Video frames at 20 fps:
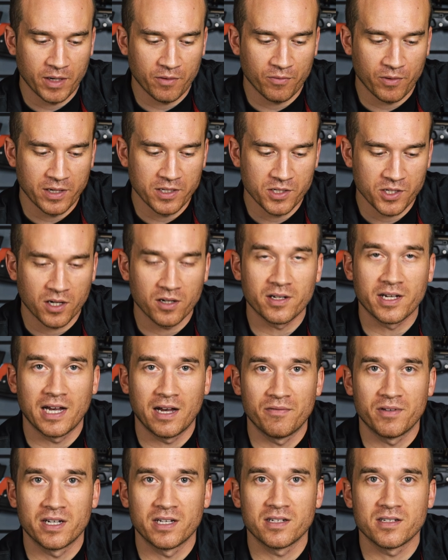friends all
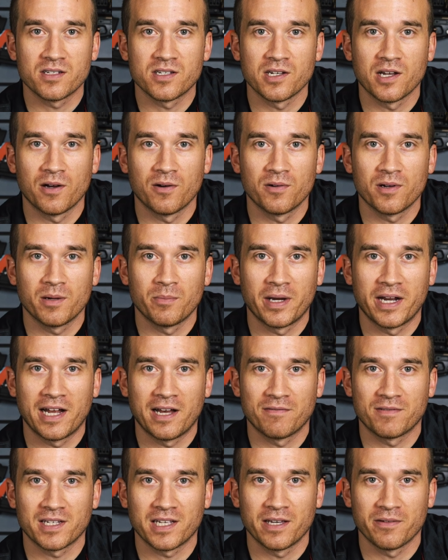covet it, so I might
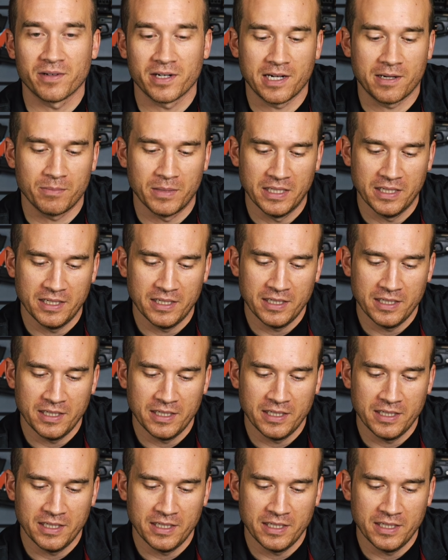have to give it up.